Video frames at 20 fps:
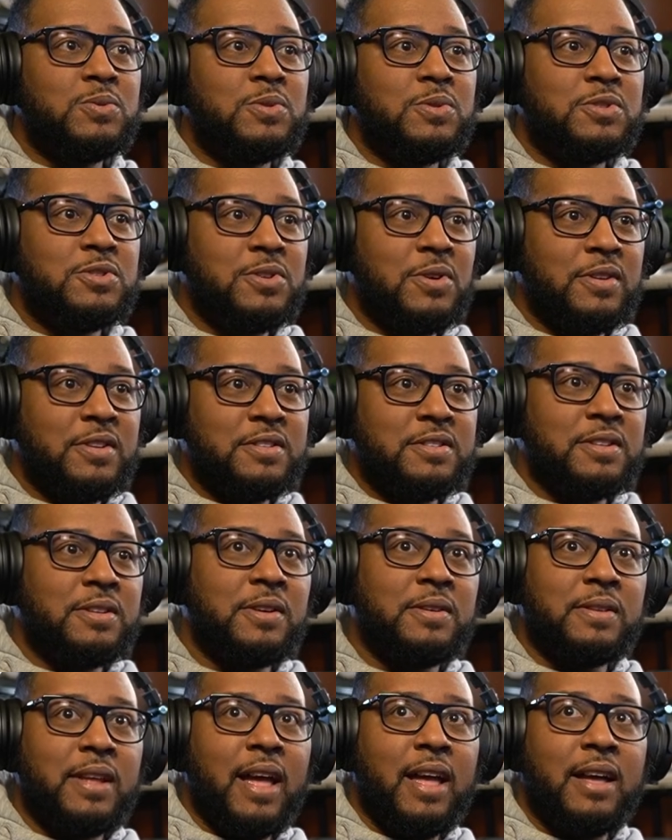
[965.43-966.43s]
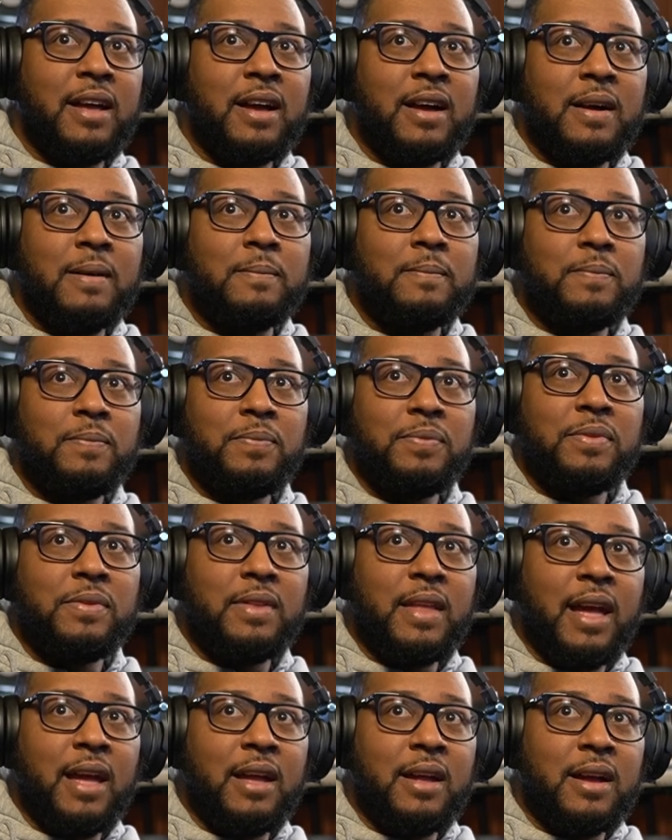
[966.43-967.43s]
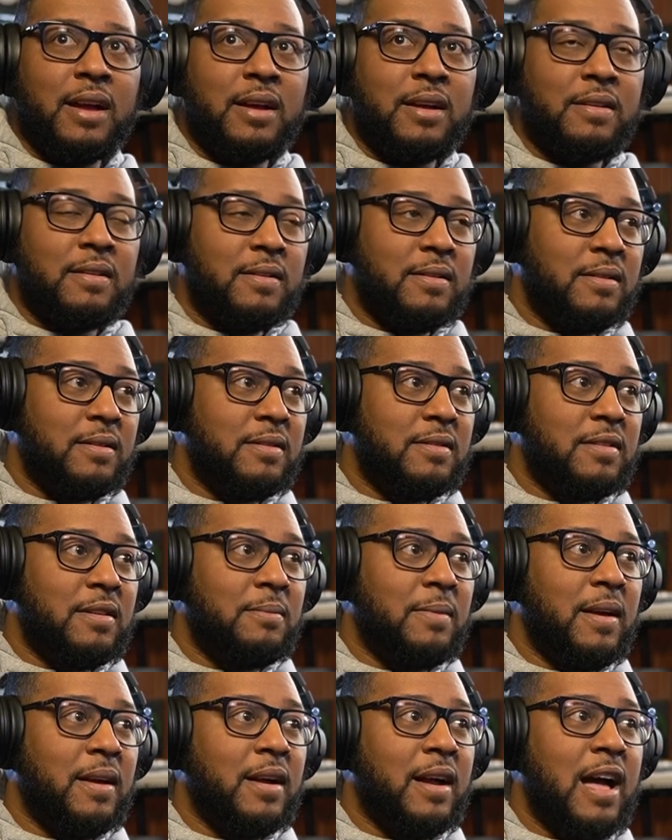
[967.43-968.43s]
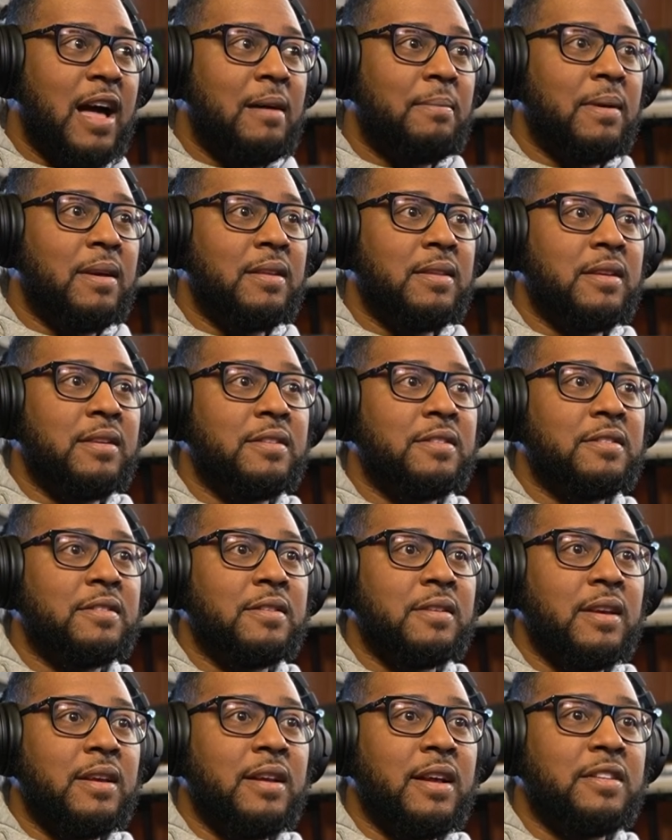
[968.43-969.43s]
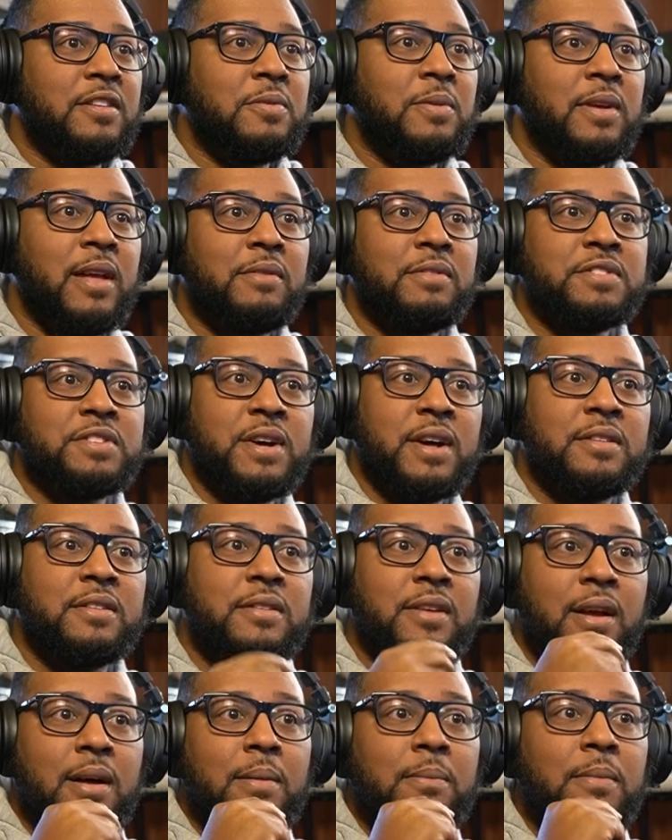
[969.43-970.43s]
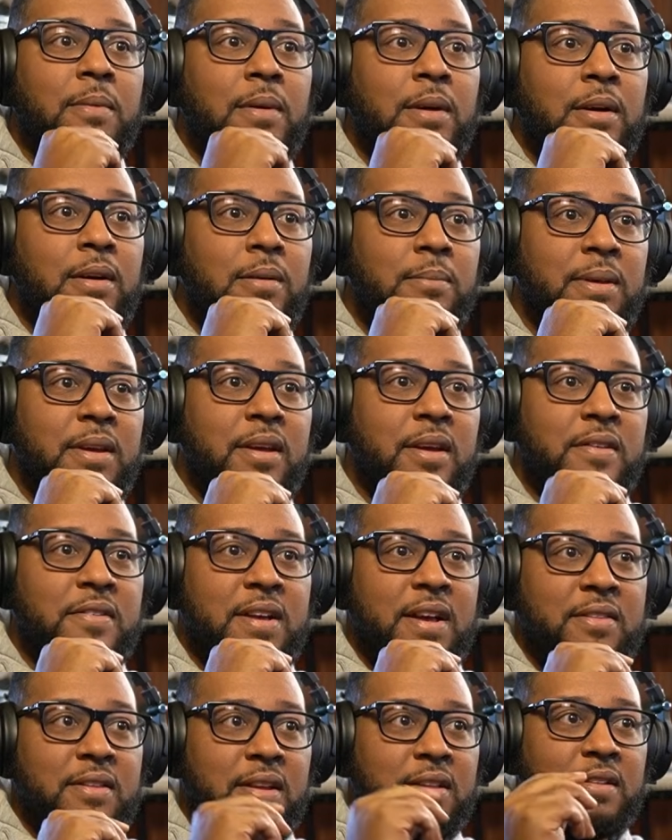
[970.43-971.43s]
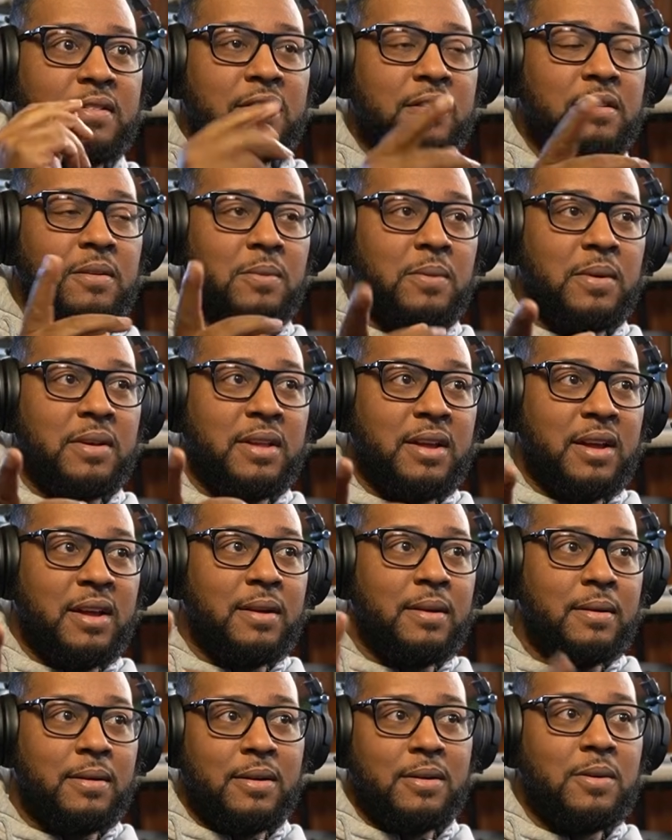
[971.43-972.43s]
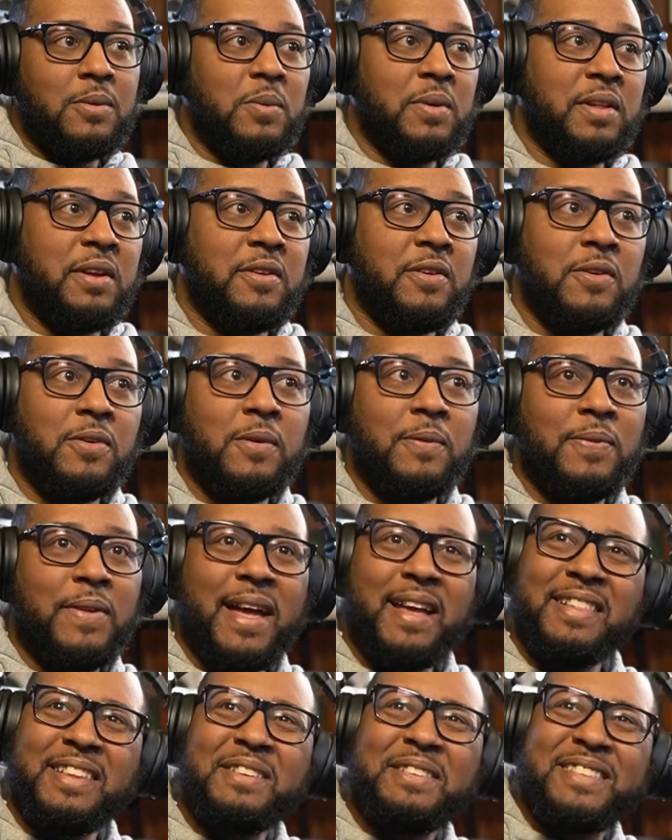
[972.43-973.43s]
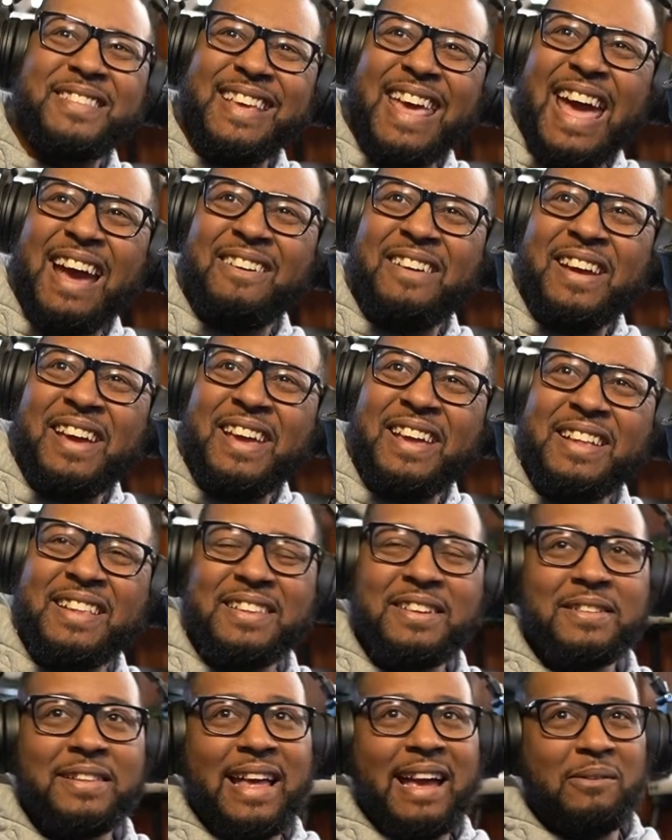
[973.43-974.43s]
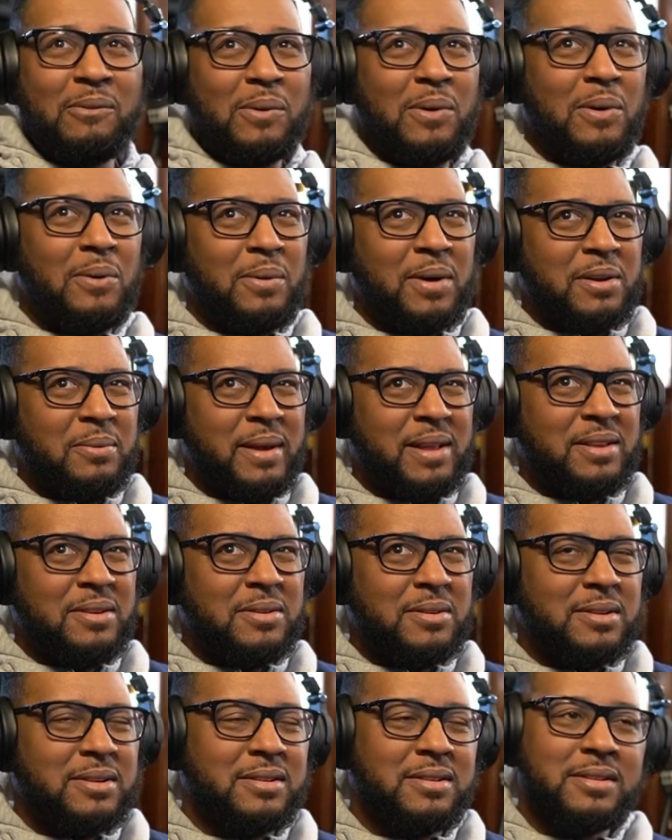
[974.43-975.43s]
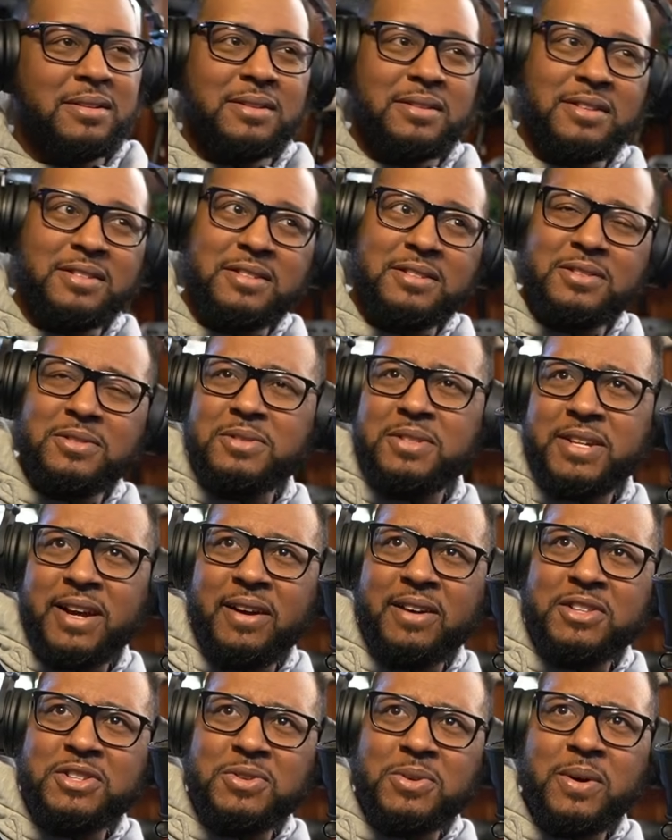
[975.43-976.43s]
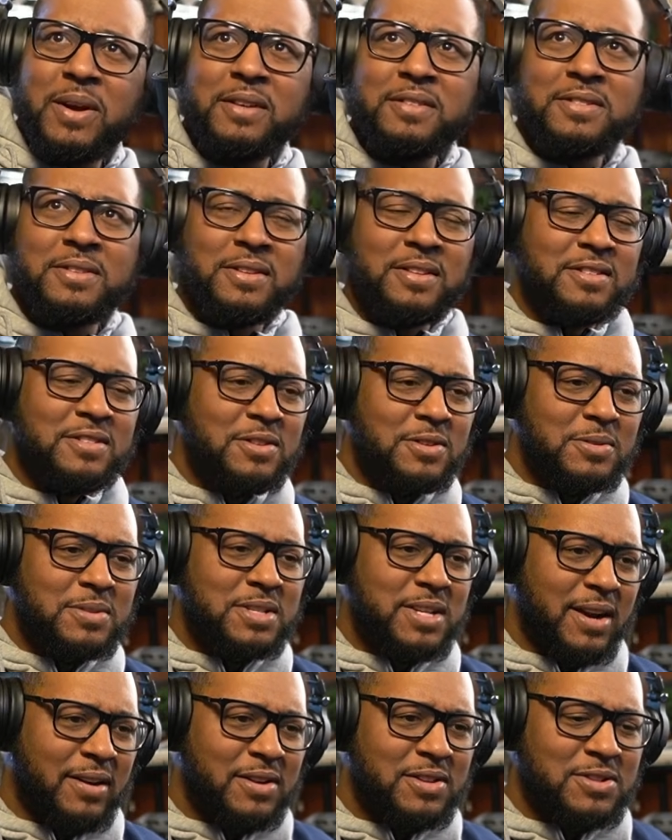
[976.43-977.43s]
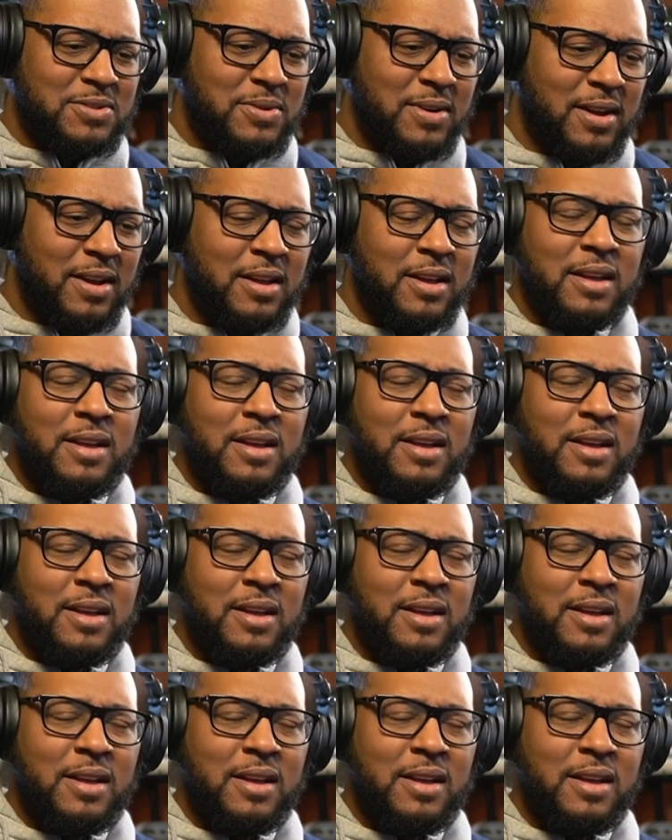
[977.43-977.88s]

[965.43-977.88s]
show this. They sent me a copy of this, and I just want to give a shout out to them because I think this is a really, really cool thing. A little scary, a little like, whoa, what are we doing? This is new territory, so this new territory